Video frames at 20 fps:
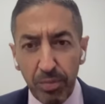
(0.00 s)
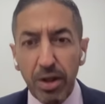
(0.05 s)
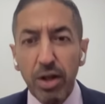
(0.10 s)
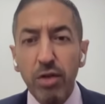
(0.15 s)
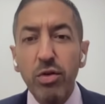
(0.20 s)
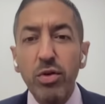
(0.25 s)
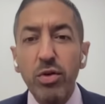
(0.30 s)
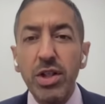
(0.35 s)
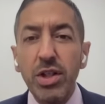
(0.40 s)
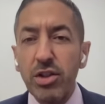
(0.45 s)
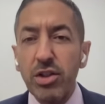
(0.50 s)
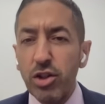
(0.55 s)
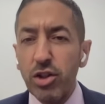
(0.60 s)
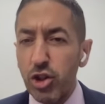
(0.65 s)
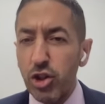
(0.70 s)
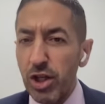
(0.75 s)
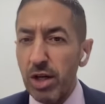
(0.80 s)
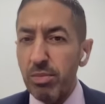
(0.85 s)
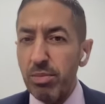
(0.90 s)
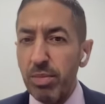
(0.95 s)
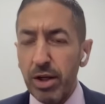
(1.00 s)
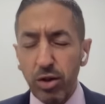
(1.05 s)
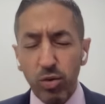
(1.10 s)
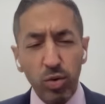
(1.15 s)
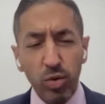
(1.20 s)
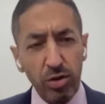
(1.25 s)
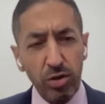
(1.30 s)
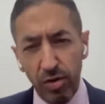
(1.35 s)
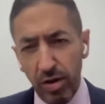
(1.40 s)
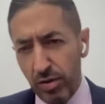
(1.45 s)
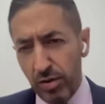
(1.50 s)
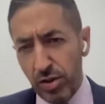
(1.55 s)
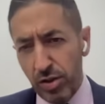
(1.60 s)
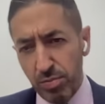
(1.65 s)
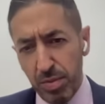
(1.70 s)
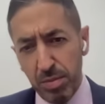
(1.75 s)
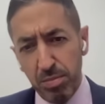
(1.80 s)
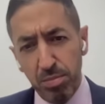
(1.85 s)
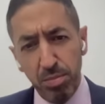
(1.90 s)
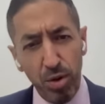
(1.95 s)
Many of those things are shaped by the world around
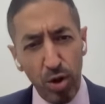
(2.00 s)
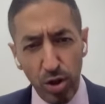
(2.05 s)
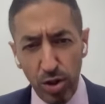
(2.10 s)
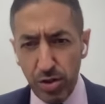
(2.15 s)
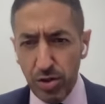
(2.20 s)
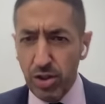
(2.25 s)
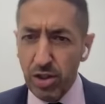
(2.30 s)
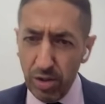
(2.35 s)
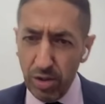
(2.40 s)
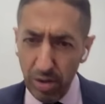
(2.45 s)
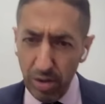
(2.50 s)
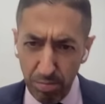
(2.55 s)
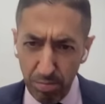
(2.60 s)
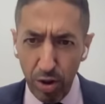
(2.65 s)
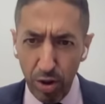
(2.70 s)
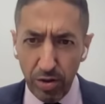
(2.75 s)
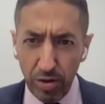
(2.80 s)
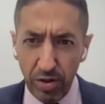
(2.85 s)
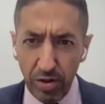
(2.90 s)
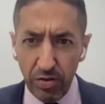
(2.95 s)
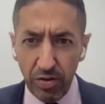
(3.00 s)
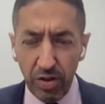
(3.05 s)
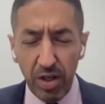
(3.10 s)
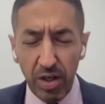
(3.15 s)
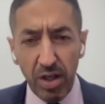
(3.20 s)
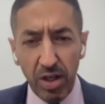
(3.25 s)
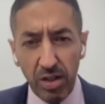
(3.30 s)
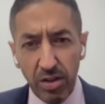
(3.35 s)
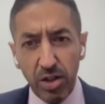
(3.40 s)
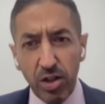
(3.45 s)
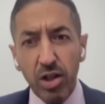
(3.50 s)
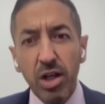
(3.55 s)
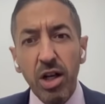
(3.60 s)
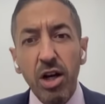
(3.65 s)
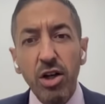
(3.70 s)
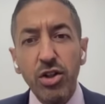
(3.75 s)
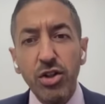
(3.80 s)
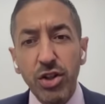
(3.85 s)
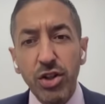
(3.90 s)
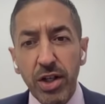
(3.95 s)
us, by policies and politics that are
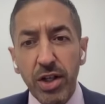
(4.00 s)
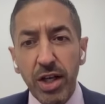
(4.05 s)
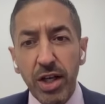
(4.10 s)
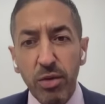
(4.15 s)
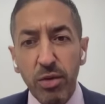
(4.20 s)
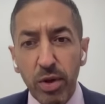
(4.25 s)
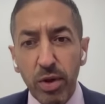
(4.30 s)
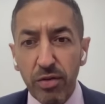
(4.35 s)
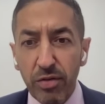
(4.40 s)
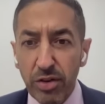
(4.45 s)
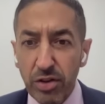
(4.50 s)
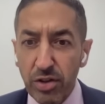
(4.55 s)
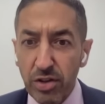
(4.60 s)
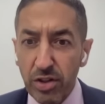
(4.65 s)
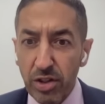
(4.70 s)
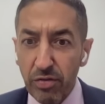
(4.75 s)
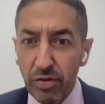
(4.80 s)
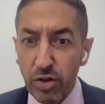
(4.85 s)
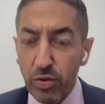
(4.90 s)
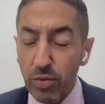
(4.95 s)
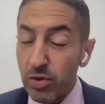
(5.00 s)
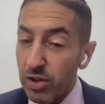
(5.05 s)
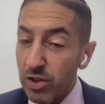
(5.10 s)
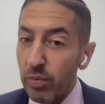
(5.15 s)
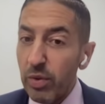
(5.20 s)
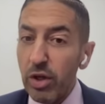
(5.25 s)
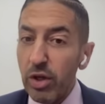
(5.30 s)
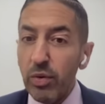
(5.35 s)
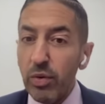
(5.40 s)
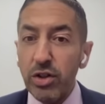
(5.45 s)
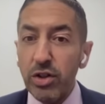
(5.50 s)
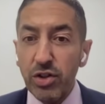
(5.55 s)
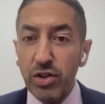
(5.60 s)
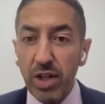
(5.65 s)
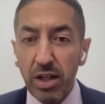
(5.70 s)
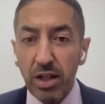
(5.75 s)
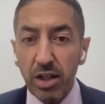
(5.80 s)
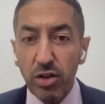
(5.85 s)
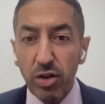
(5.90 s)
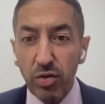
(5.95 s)
larger than any one of us as individuals. And when you
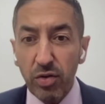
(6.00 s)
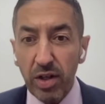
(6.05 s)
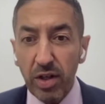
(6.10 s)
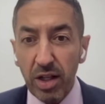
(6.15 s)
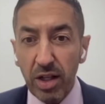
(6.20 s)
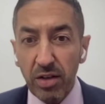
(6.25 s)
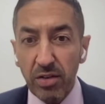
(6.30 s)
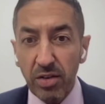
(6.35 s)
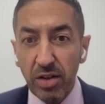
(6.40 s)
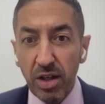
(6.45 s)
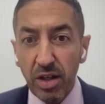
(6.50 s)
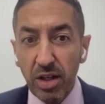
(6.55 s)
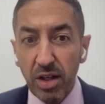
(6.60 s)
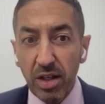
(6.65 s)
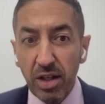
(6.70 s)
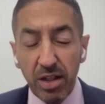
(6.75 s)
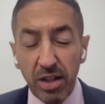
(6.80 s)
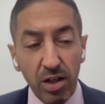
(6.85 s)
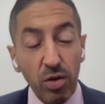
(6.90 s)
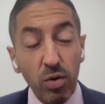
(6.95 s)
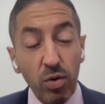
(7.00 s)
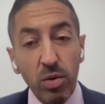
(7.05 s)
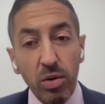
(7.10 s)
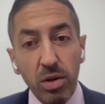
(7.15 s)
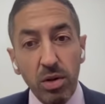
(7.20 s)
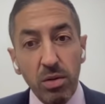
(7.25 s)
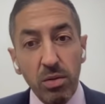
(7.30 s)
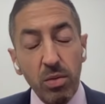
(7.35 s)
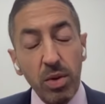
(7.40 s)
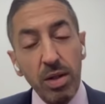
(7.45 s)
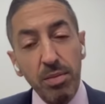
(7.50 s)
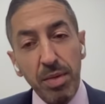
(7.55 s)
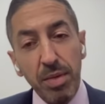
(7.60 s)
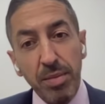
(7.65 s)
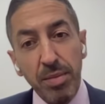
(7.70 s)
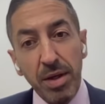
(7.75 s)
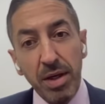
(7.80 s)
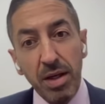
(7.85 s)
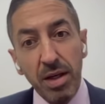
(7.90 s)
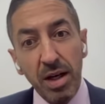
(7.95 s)
understand that, you realize, oh, well,
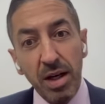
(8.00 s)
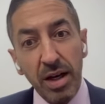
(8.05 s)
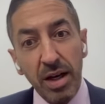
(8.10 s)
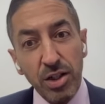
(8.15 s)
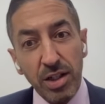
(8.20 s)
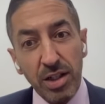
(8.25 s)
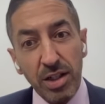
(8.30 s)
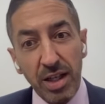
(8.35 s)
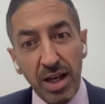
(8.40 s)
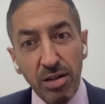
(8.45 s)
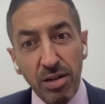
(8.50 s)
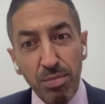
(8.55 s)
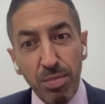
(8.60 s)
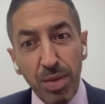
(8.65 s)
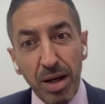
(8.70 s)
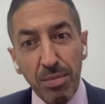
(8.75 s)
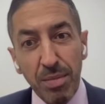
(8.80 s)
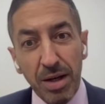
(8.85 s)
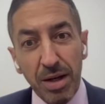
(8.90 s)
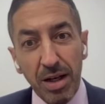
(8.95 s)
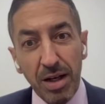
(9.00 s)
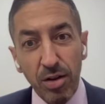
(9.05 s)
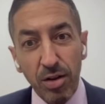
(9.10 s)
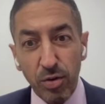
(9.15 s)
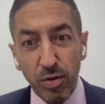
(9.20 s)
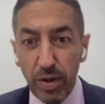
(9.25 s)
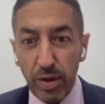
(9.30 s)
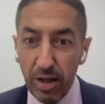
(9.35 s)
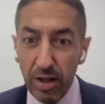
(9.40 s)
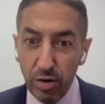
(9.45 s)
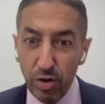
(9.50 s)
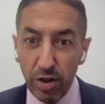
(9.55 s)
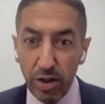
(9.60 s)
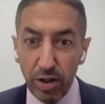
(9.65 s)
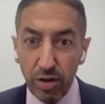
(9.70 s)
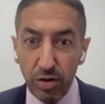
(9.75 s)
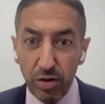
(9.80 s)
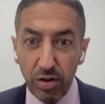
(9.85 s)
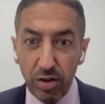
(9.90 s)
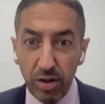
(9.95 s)
maybe I actually can't buy my health the way I
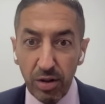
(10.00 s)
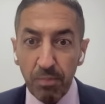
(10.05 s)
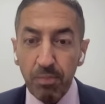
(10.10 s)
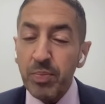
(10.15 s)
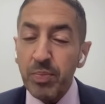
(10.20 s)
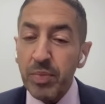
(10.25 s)
thought I could.